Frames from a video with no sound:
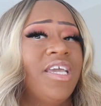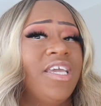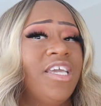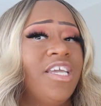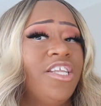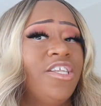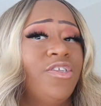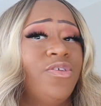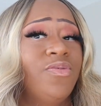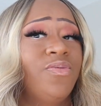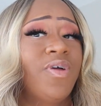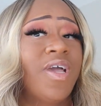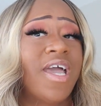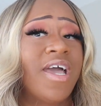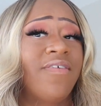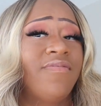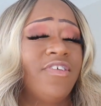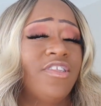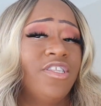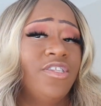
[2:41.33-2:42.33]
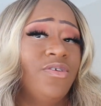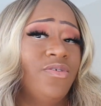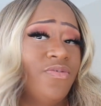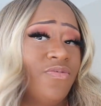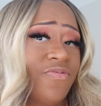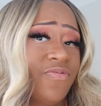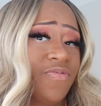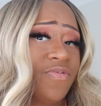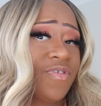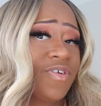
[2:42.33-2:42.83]
it do have a
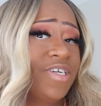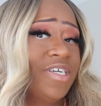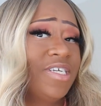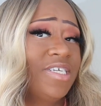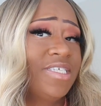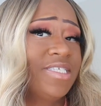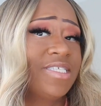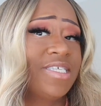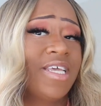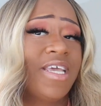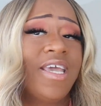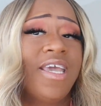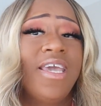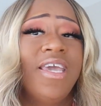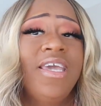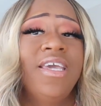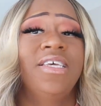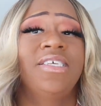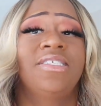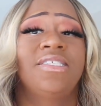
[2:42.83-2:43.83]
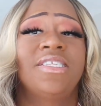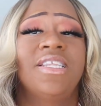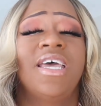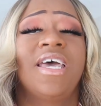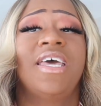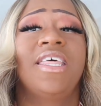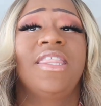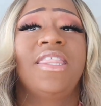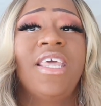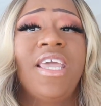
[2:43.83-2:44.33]
little frizz. It's
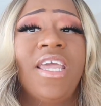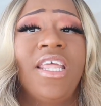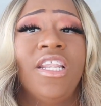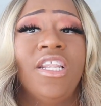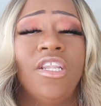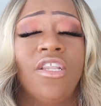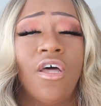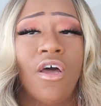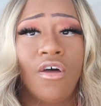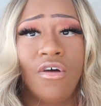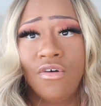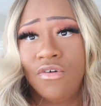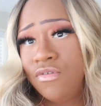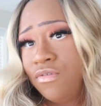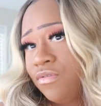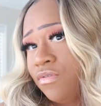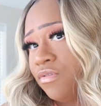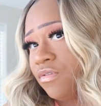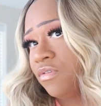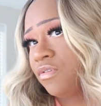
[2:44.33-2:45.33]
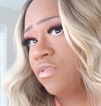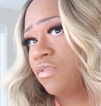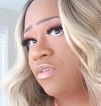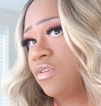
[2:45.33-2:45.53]
not that long,